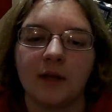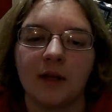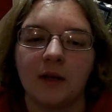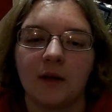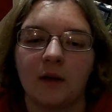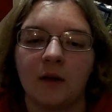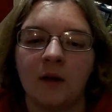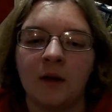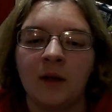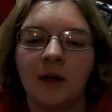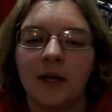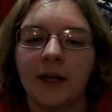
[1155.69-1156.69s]
in
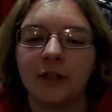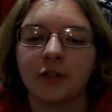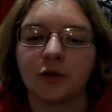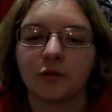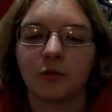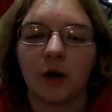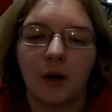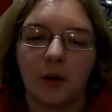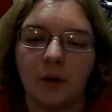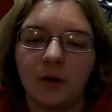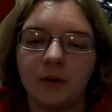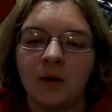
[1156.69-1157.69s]
each
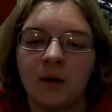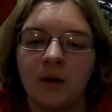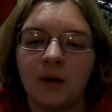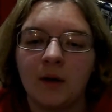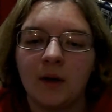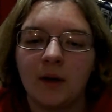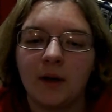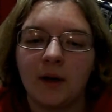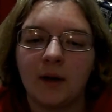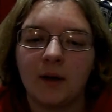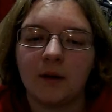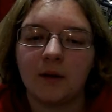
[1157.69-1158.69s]
row,
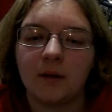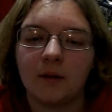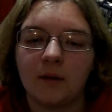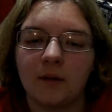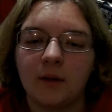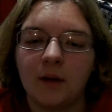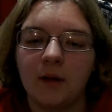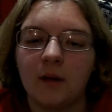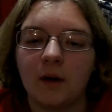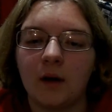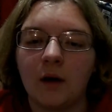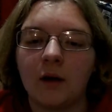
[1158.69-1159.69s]
and in the
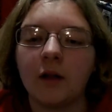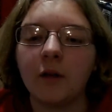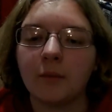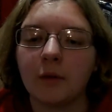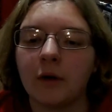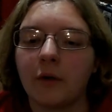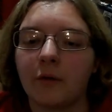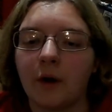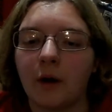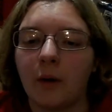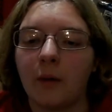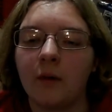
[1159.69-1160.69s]
Onion Bird
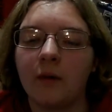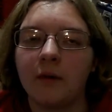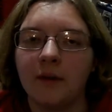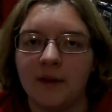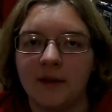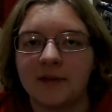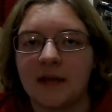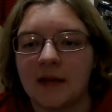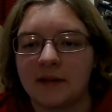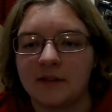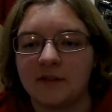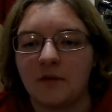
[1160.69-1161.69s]
row, this
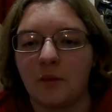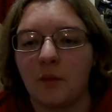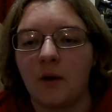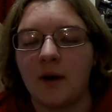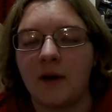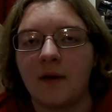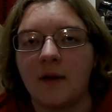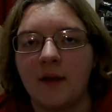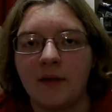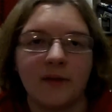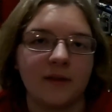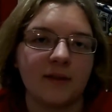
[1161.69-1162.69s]
adds to 1.
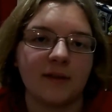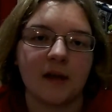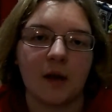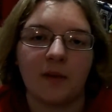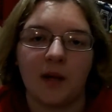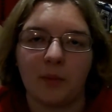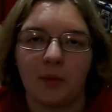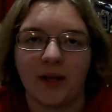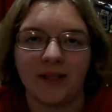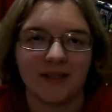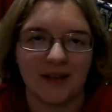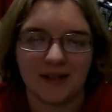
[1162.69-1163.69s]
This is how many
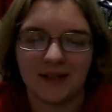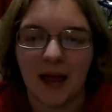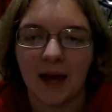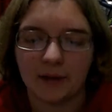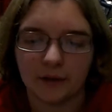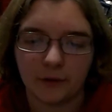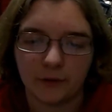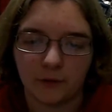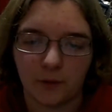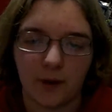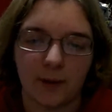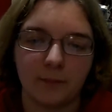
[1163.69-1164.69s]
points it attacked you
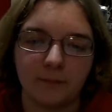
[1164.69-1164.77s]
for,